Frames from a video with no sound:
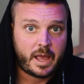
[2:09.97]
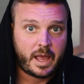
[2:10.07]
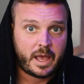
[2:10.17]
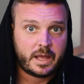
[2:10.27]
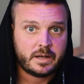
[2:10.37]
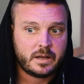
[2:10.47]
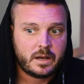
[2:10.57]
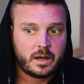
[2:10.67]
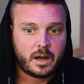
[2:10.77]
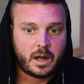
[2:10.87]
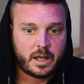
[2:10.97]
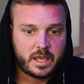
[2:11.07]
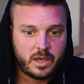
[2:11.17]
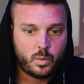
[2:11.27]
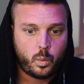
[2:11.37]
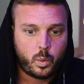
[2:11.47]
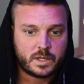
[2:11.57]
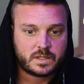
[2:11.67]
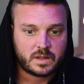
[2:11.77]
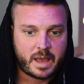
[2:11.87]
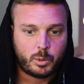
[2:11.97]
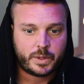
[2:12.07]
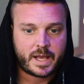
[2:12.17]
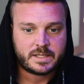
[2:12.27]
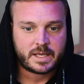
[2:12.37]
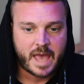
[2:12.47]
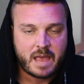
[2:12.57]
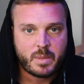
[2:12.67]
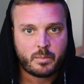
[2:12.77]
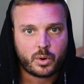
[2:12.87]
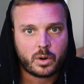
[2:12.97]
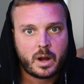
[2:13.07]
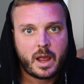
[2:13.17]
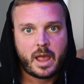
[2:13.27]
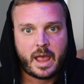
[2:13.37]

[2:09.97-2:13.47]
and he was labeled as a gang member,